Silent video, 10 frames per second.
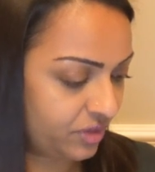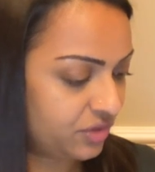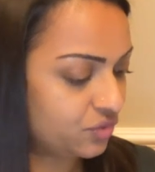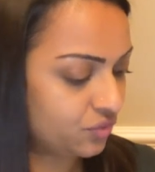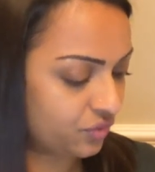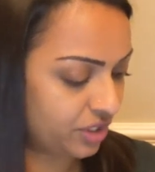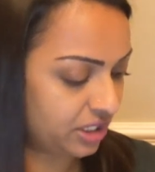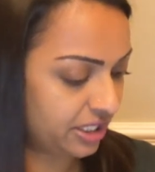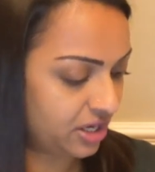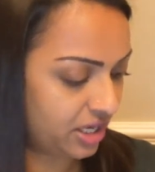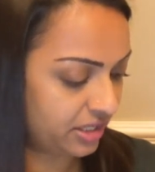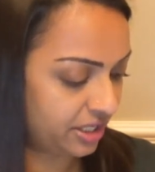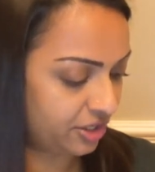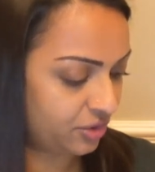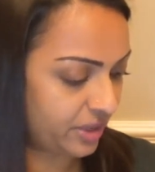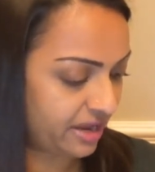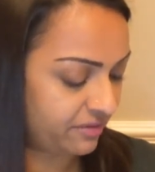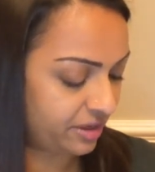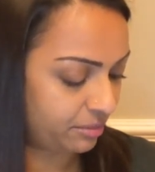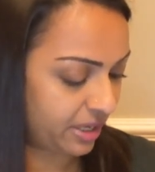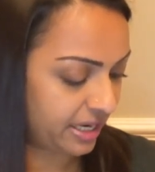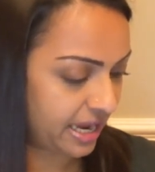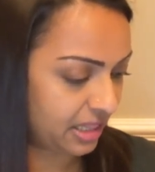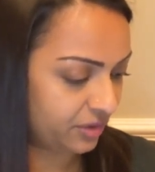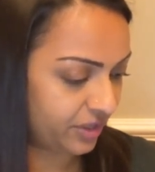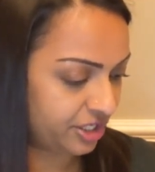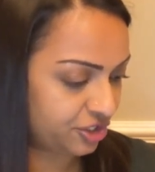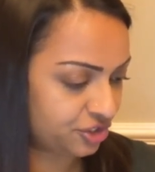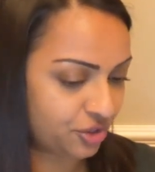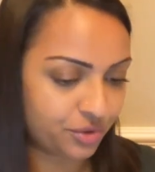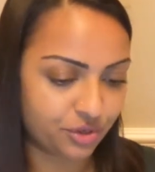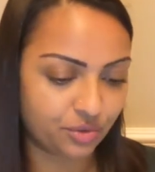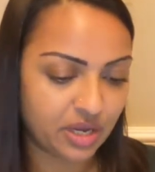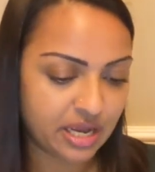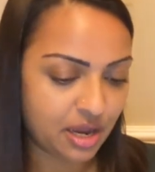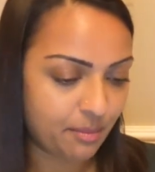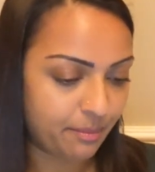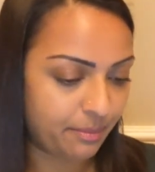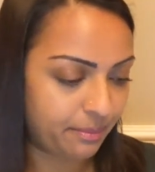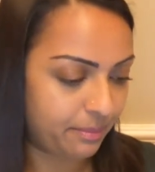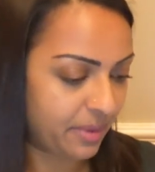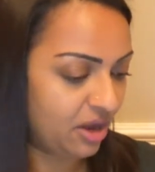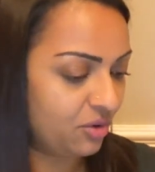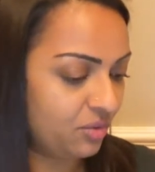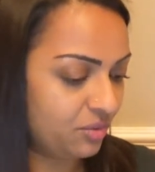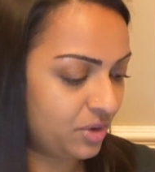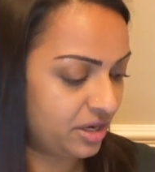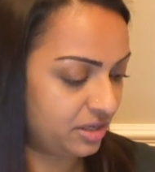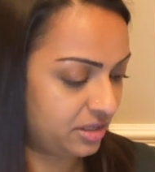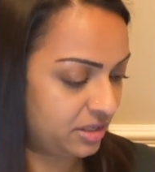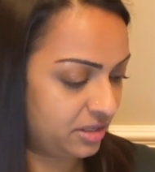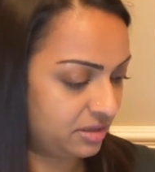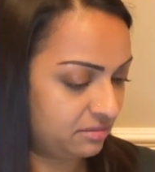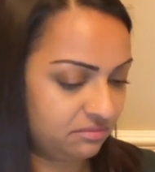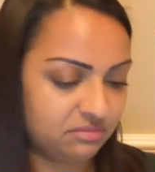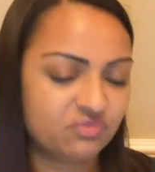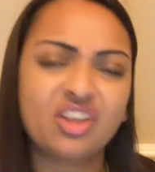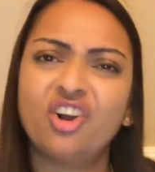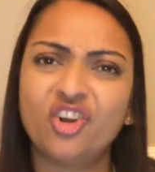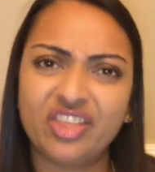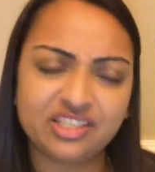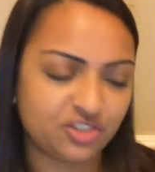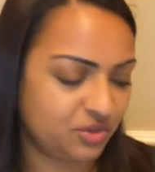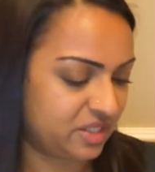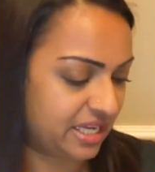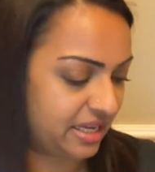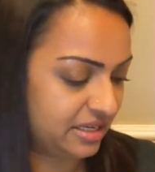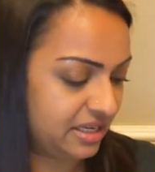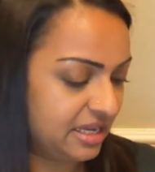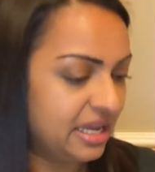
that's really odd that I don't have it in my gallery to show you. Oh, that's too sad.